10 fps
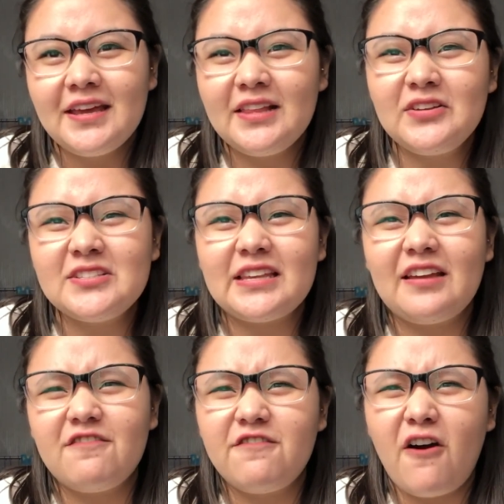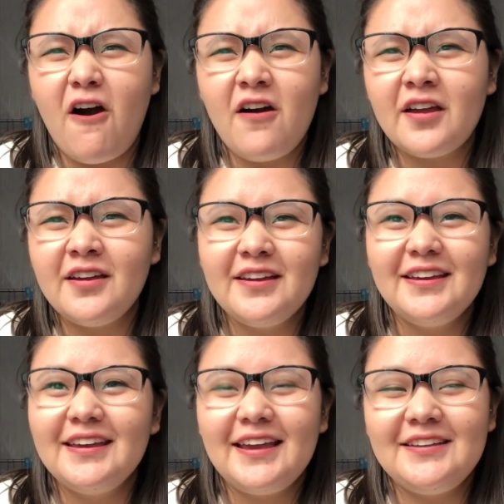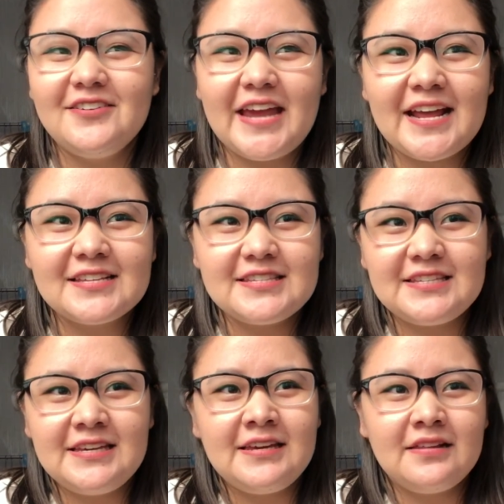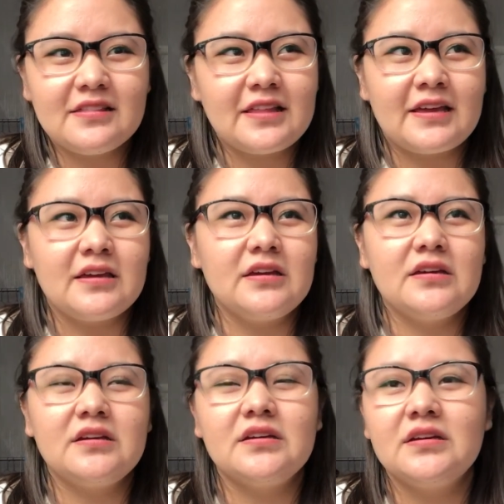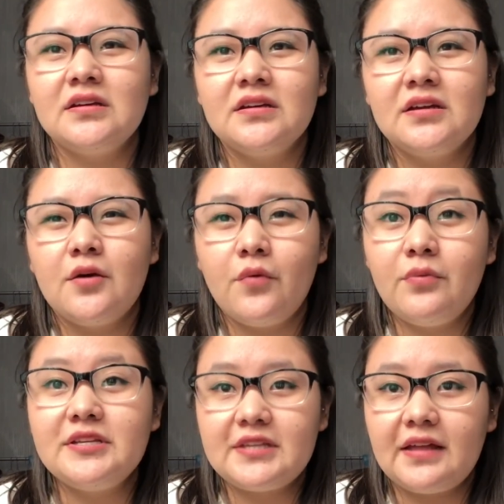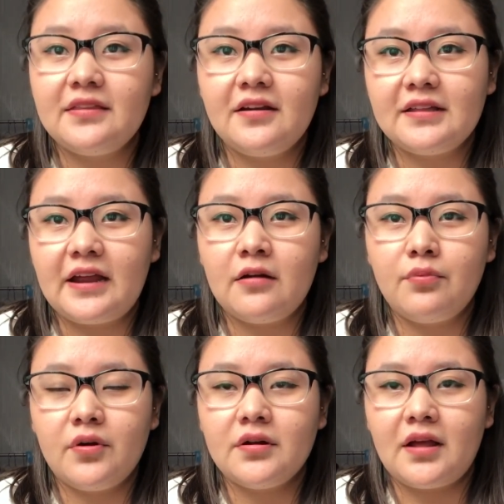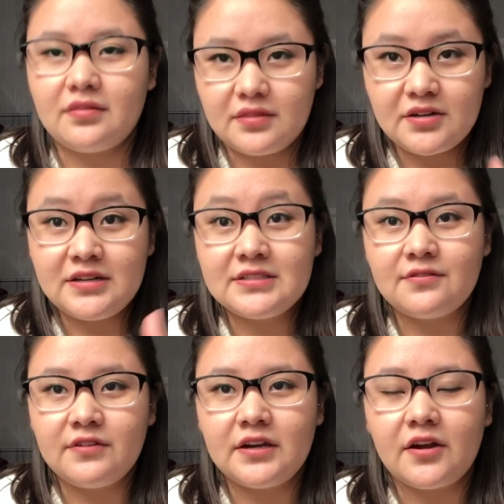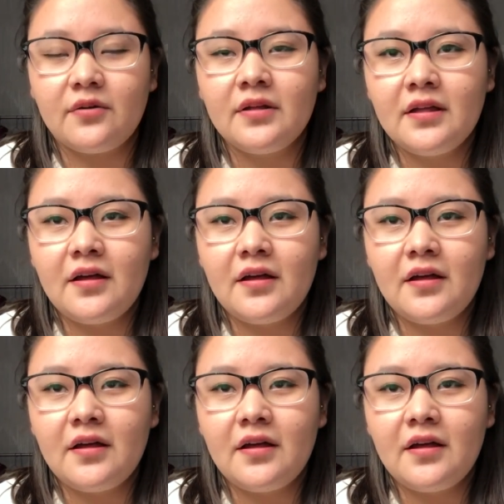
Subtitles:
It looks like fog, and you can't see, like, when we sat there at the airport, there is a video.